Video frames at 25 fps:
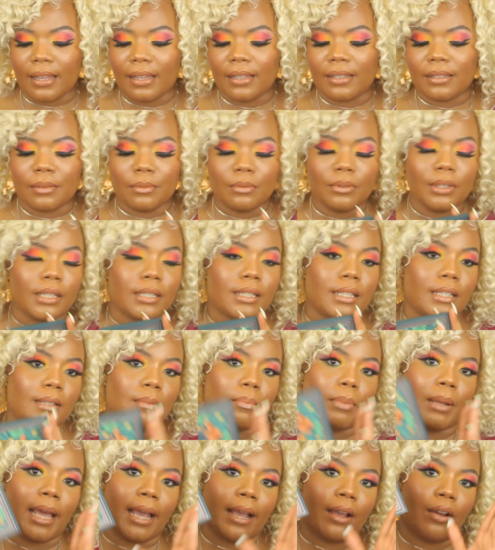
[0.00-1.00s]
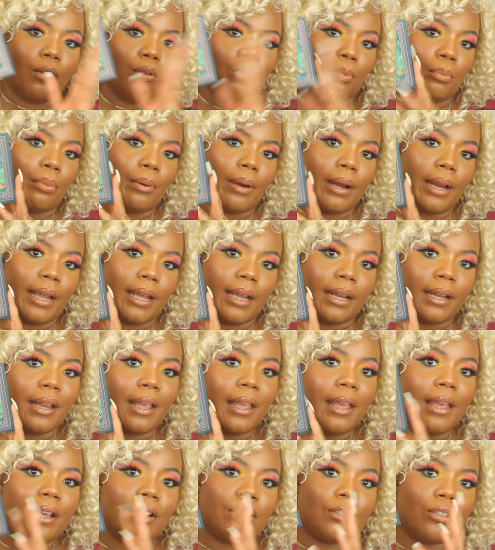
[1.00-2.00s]
This is a black owned brand,
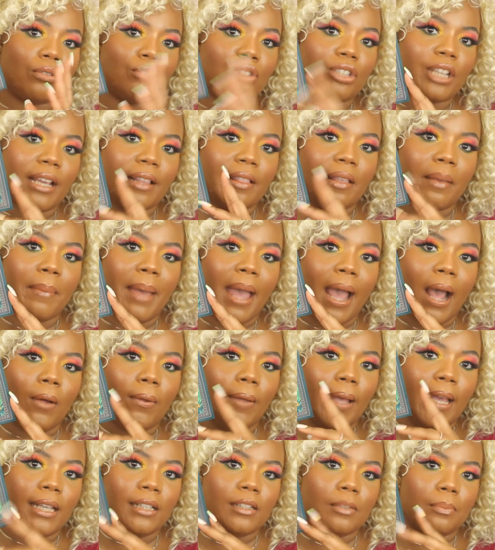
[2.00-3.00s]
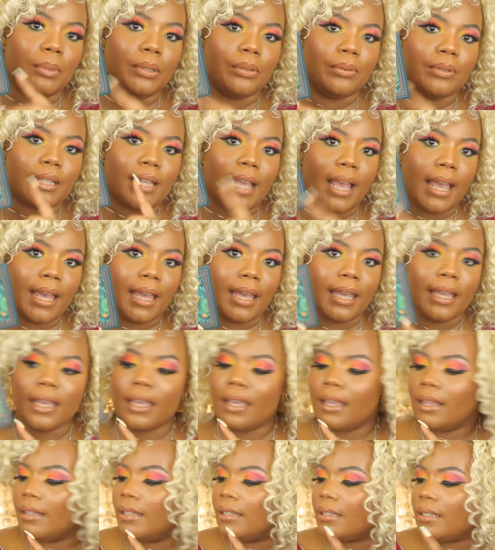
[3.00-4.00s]
so check them out. Ace Beaute.
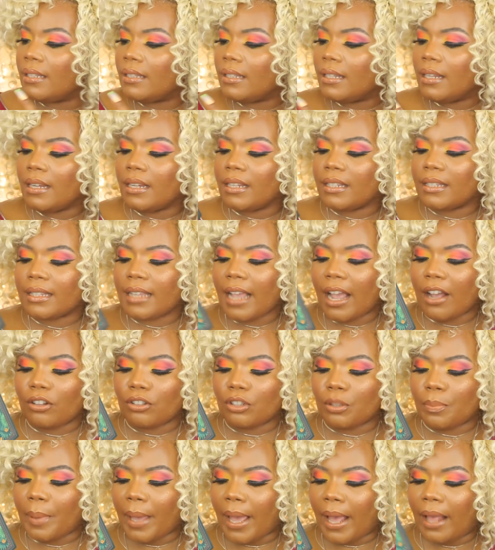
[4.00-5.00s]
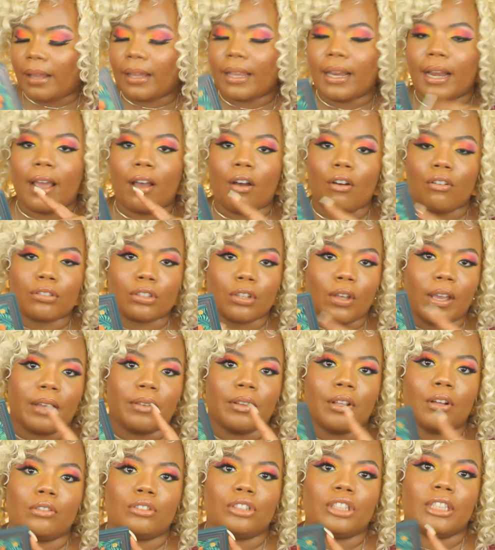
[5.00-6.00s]
This is the Nostalgia palette. I also
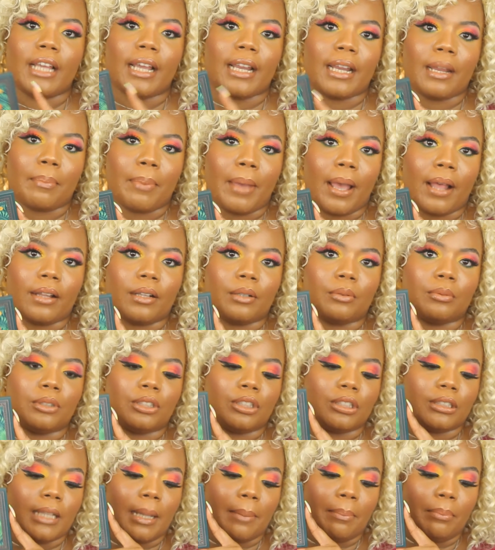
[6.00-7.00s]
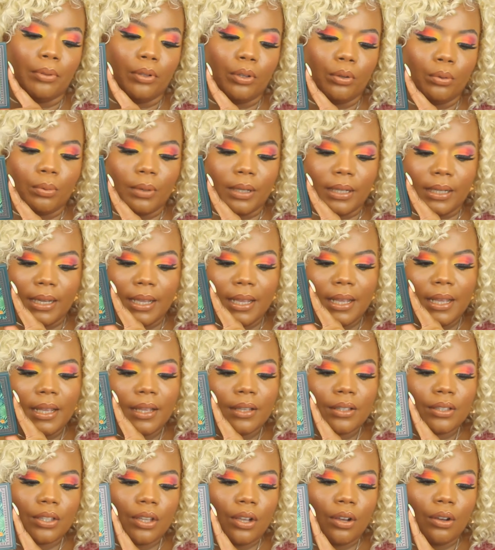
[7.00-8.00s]
have the Oceanic palette, which is that blue one.
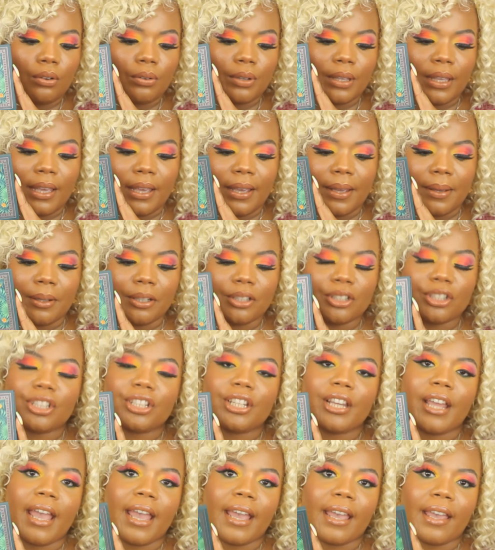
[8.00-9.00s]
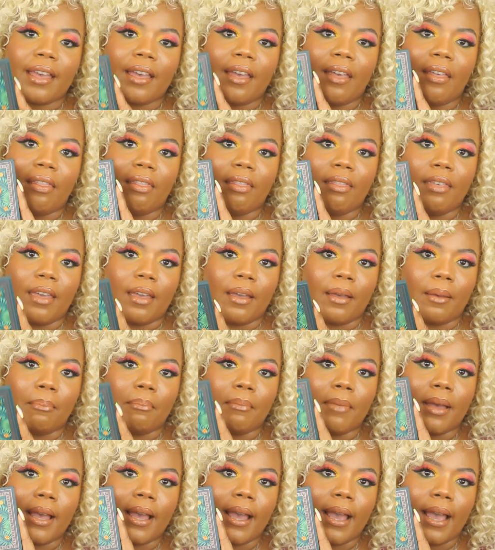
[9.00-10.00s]
So yeah, check
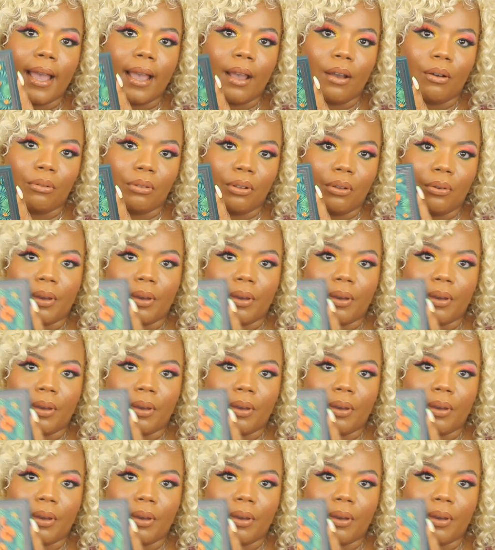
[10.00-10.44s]
them out.